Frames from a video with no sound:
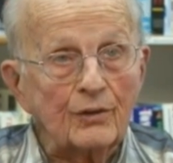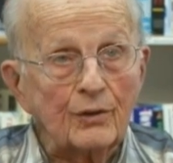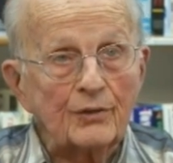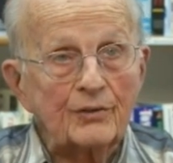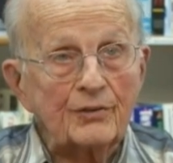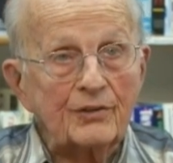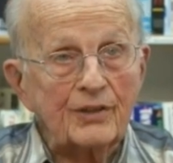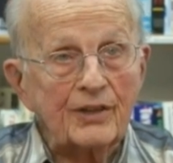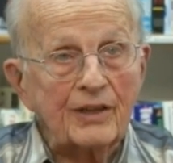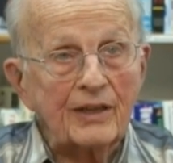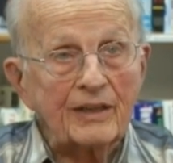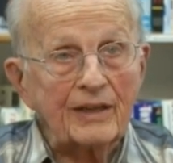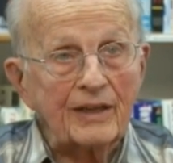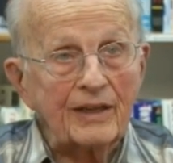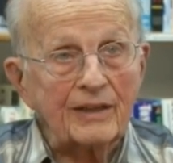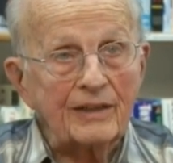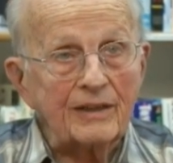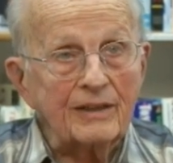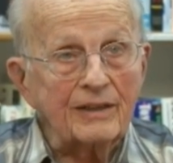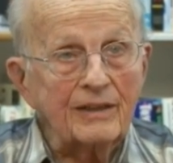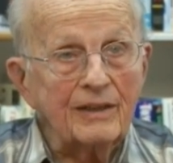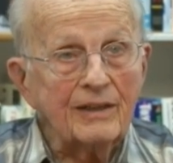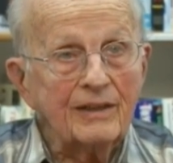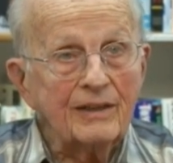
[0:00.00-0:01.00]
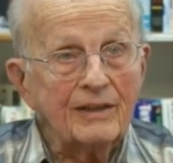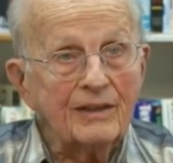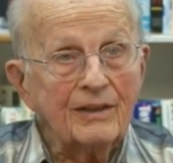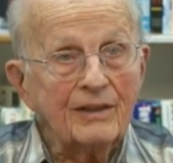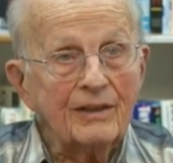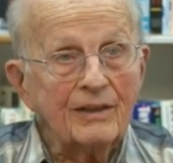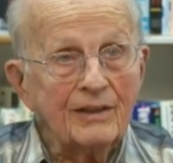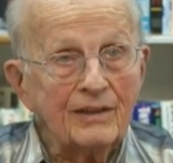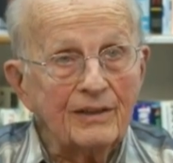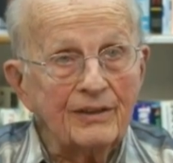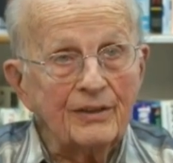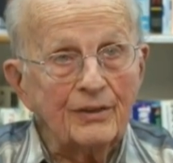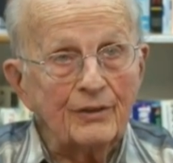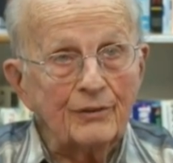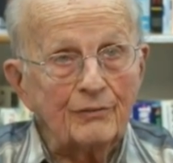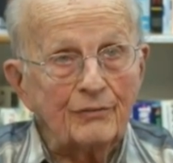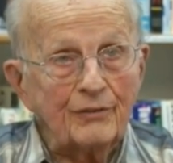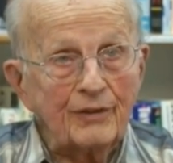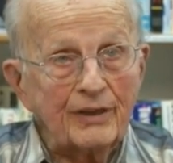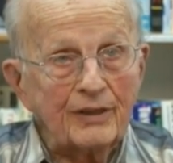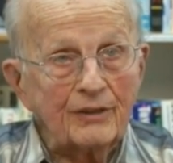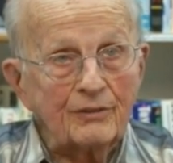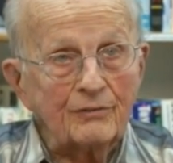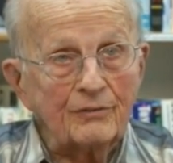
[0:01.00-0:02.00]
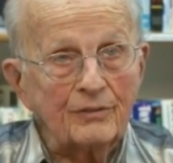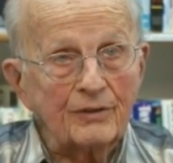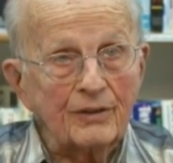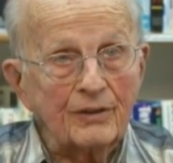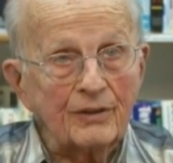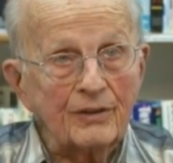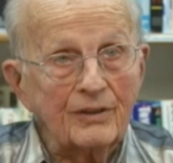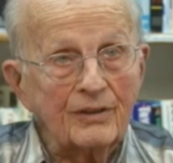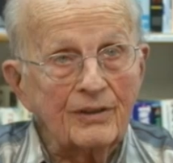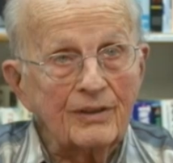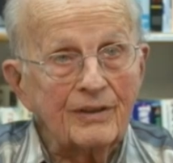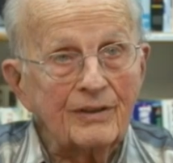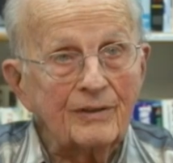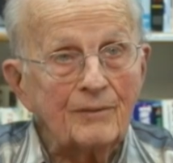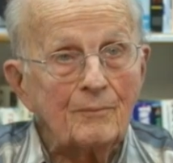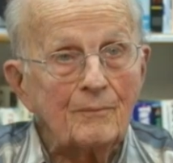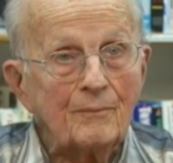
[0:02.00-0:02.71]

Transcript: North Carolina, near Fayetteville.